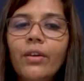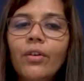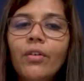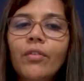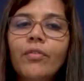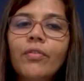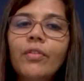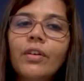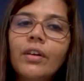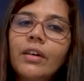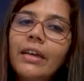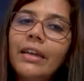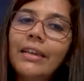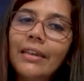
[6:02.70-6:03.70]
of
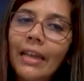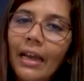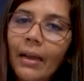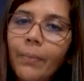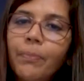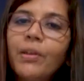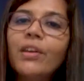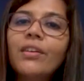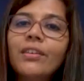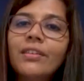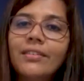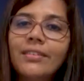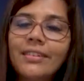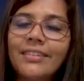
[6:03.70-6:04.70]
adapt
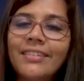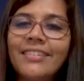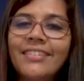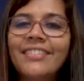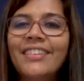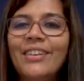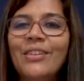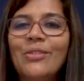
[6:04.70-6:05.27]
the